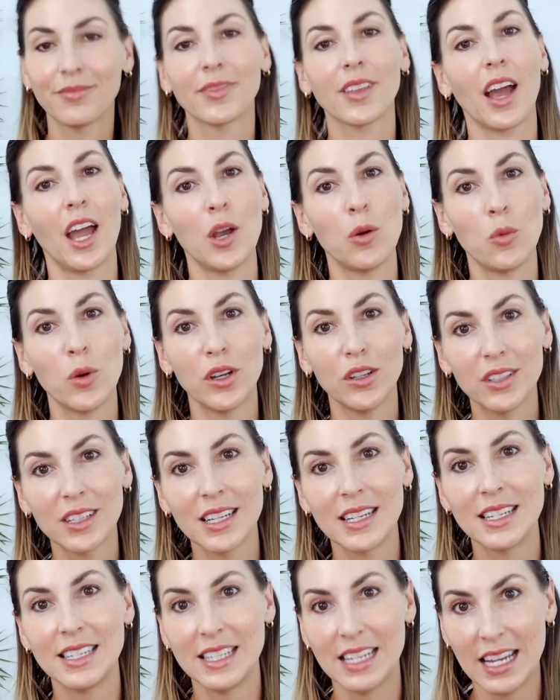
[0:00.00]
I will
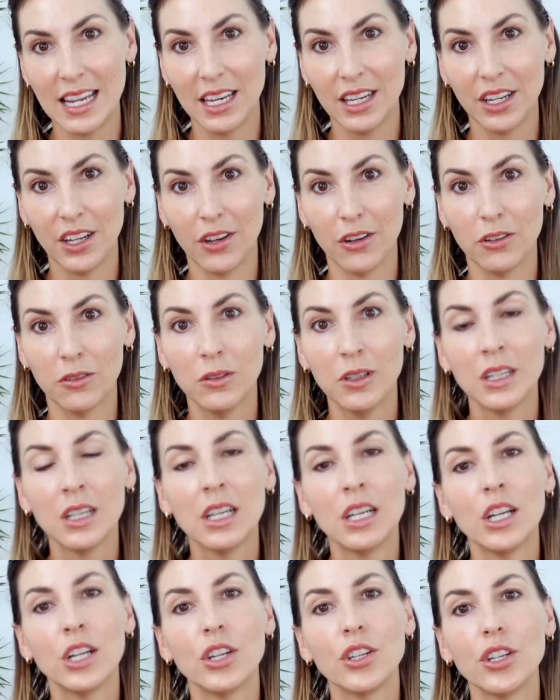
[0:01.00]
continue
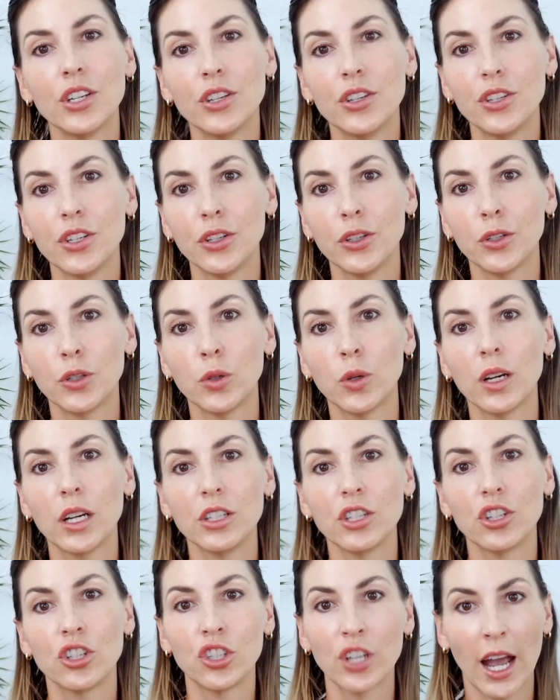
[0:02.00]
to
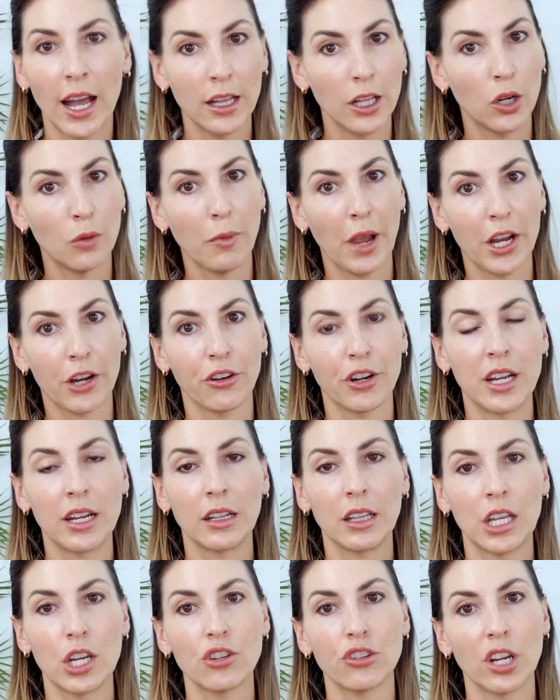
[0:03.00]
do shallow
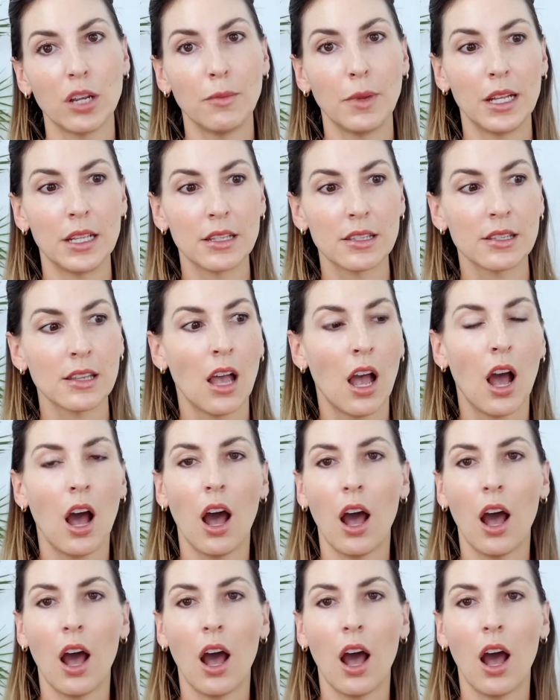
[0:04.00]
microneedling treatments